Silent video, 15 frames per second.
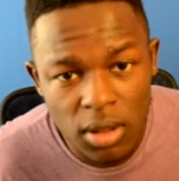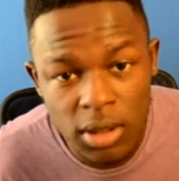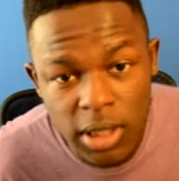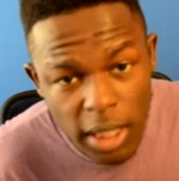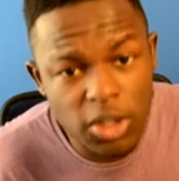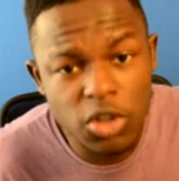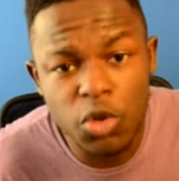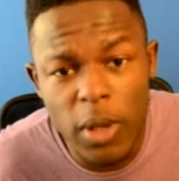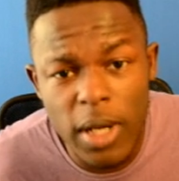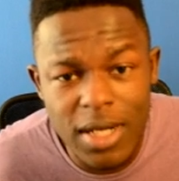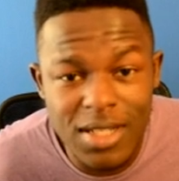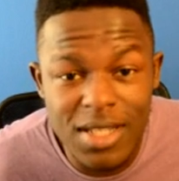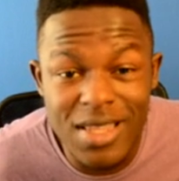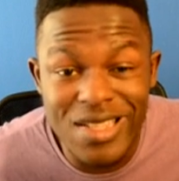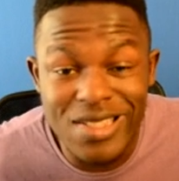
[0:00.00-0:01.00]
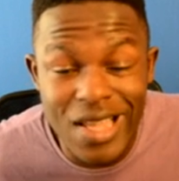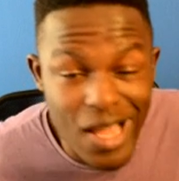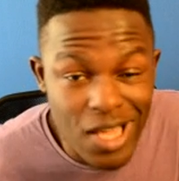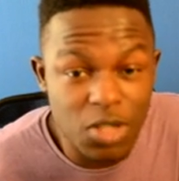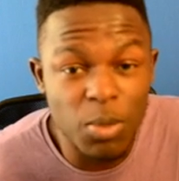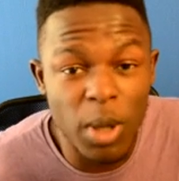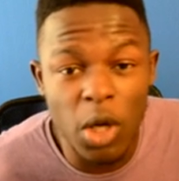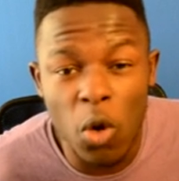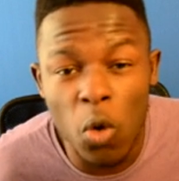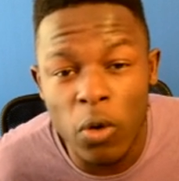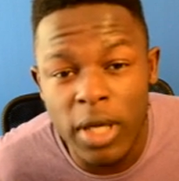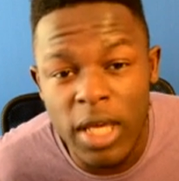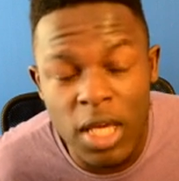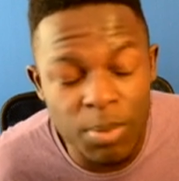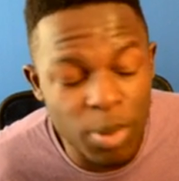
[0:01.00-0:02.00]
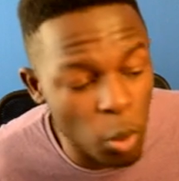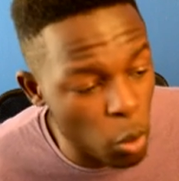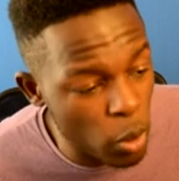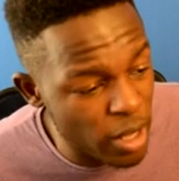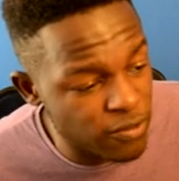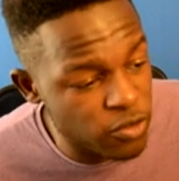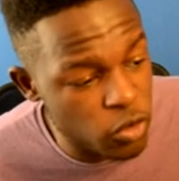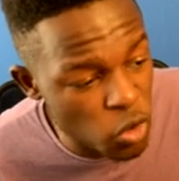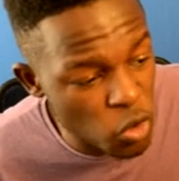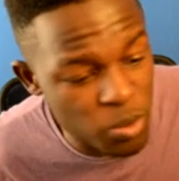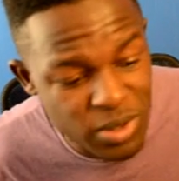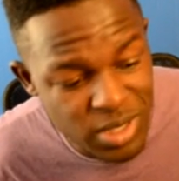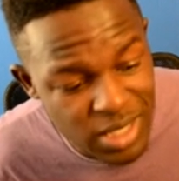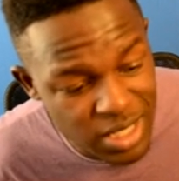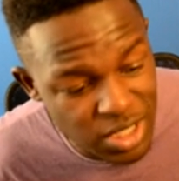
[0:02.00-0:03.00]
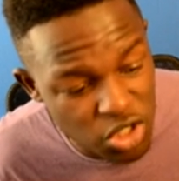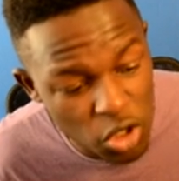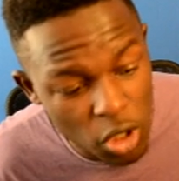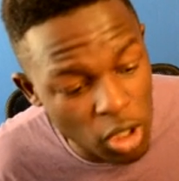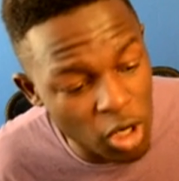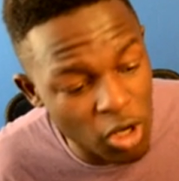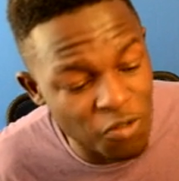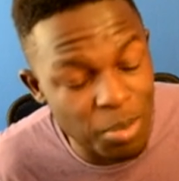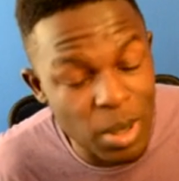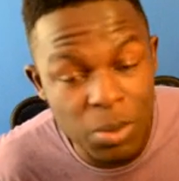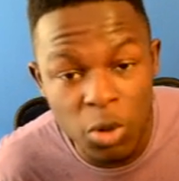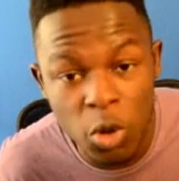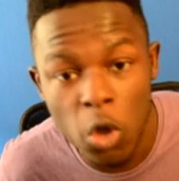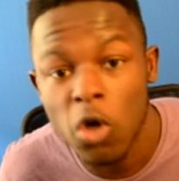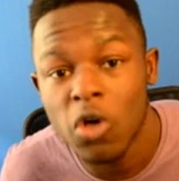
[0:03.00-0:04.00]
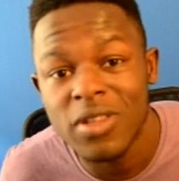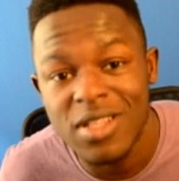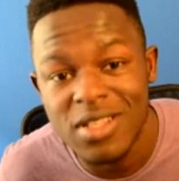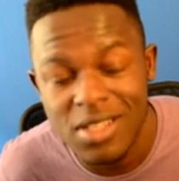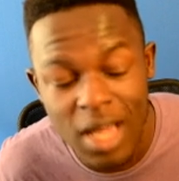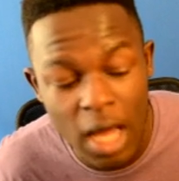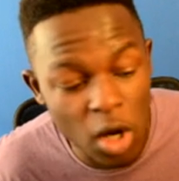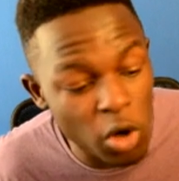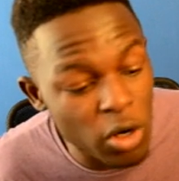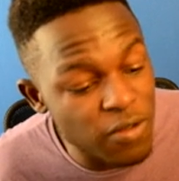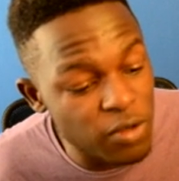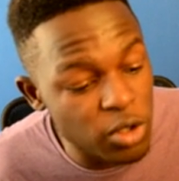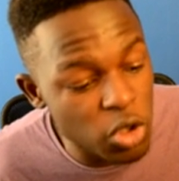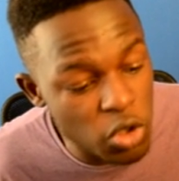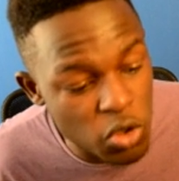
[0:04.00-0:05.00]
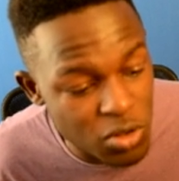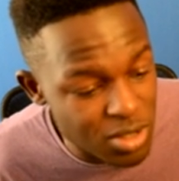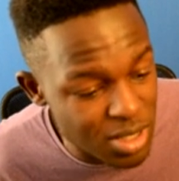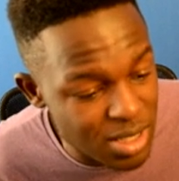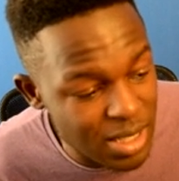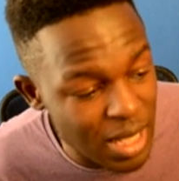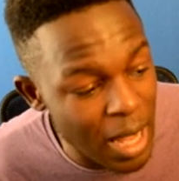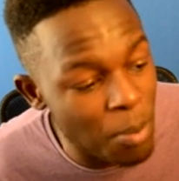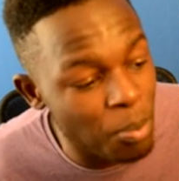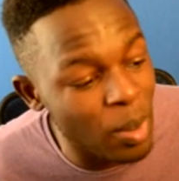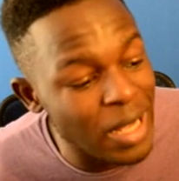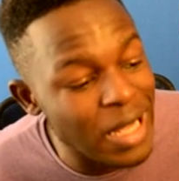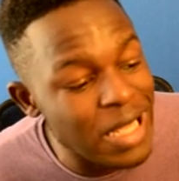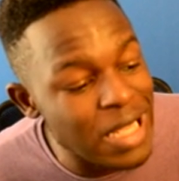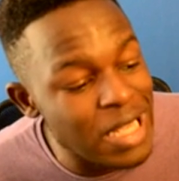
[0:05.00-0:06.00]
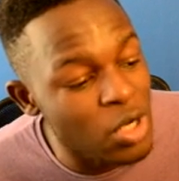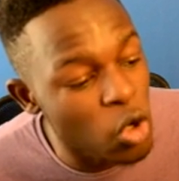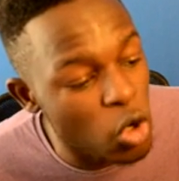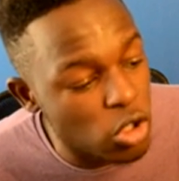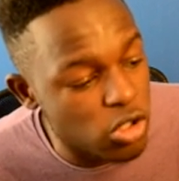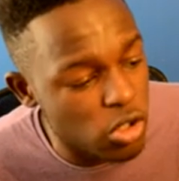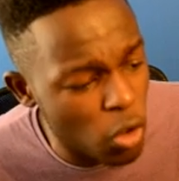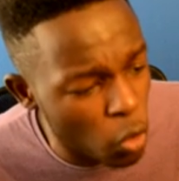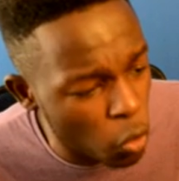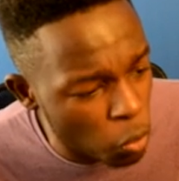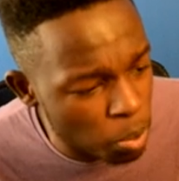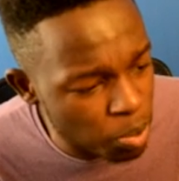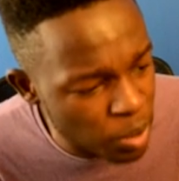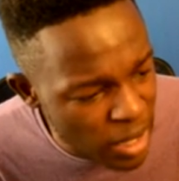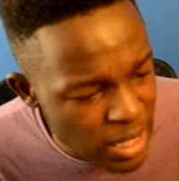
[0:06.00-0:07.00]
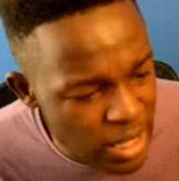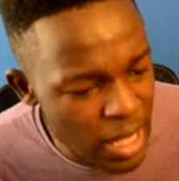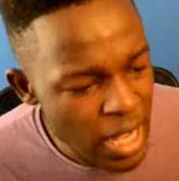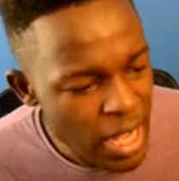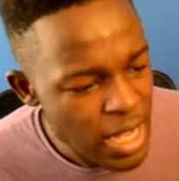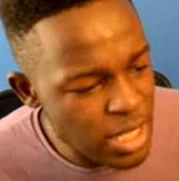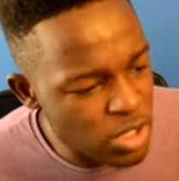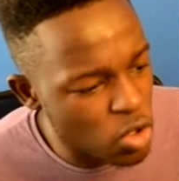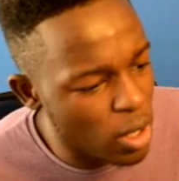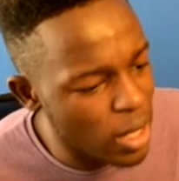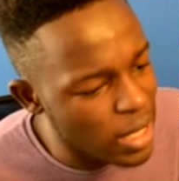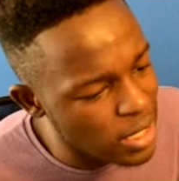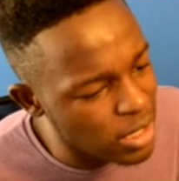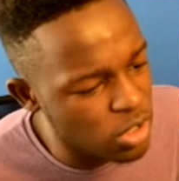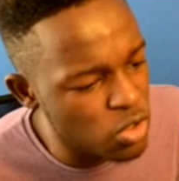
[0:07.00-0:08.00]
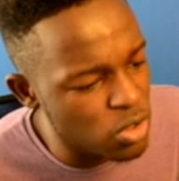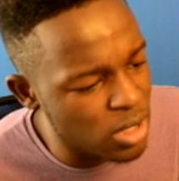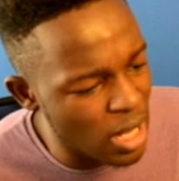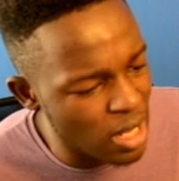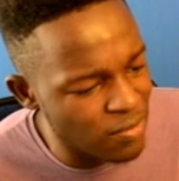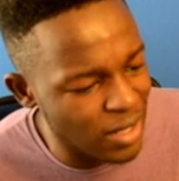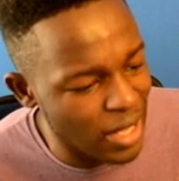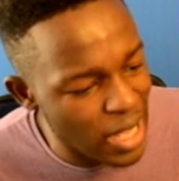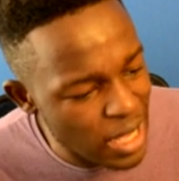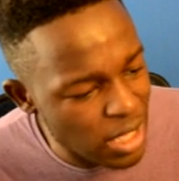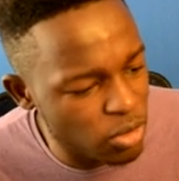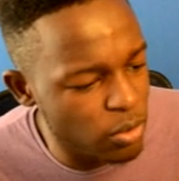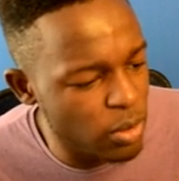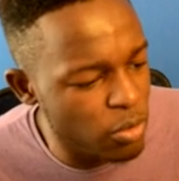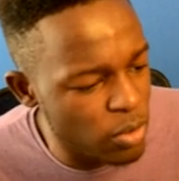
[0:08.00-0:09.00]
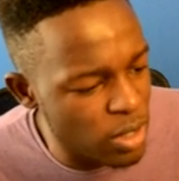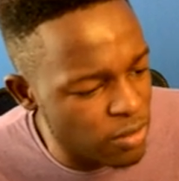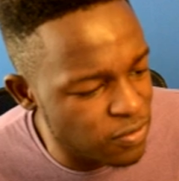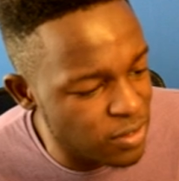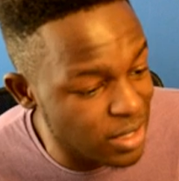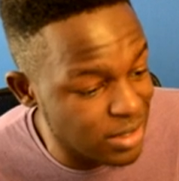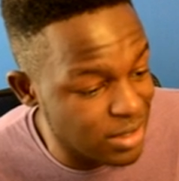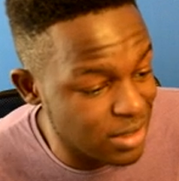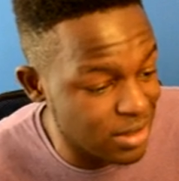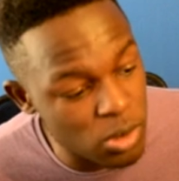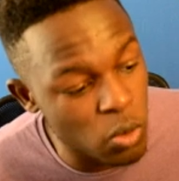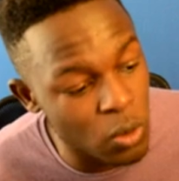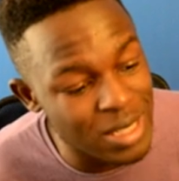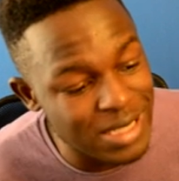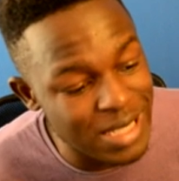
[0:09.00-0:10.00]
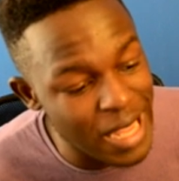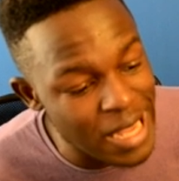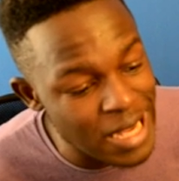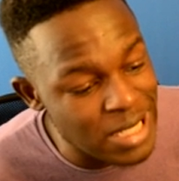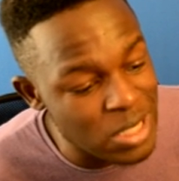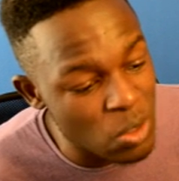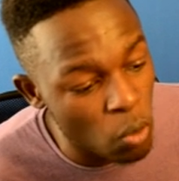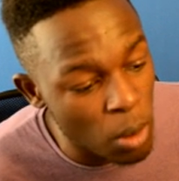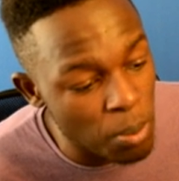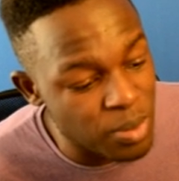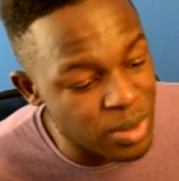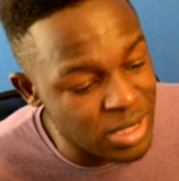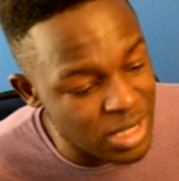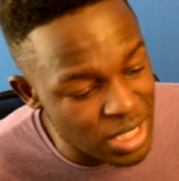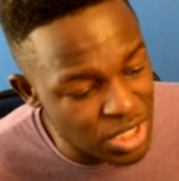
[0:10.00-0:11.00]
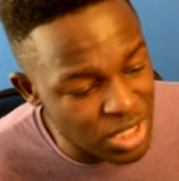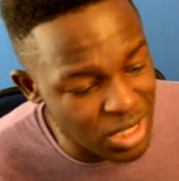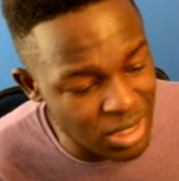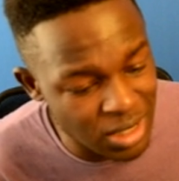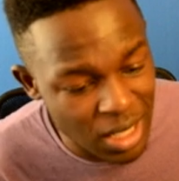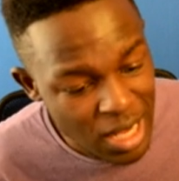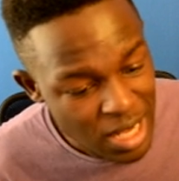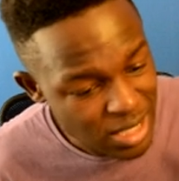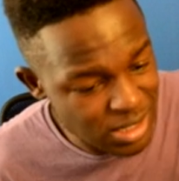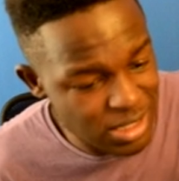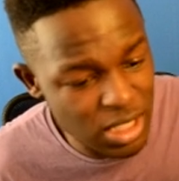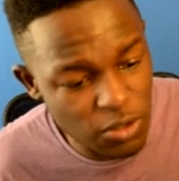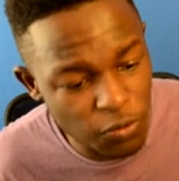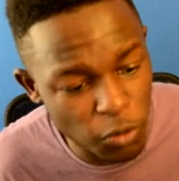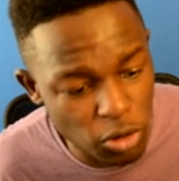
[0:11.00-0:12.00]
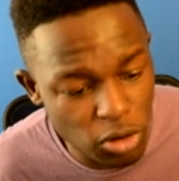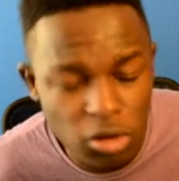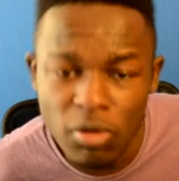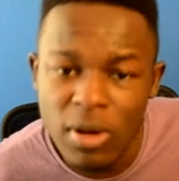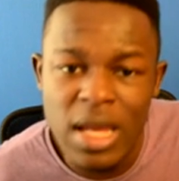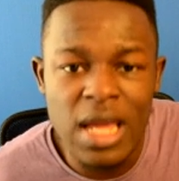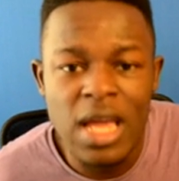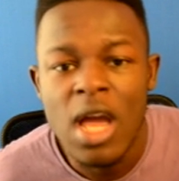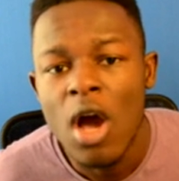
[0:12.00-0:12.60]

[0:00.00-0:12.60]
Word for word: Getting straight into this, as my goalkeeper we have Subasic. Not a lot of people know this guy or even use this guy, but he looks OP. He's got 82 diving, 83 reflexes as well as 81 positioning, 6'3",